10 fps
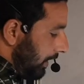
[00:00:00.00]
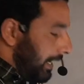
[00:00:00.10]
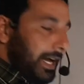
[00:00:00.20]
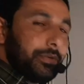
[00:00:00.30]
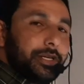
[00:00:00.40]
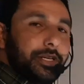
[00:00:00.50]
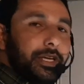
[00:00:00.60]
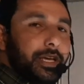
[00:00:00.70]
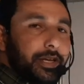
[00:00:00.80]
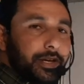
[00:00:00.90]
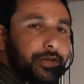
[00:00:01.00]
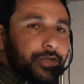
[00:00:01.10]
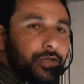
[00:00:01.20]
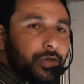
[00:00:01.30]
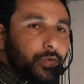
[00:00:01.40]
I have written here
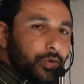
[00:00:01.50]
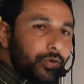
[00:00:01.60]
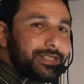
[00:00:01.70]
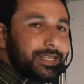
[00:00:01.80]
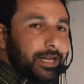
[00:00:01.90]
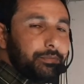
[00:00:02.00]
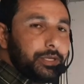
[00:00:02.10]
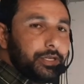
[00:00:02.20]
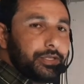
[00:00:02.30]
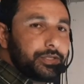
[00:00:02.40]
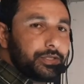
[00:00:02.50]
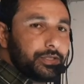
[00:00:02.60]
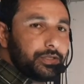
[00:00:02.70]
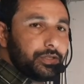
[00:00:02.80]
Few examples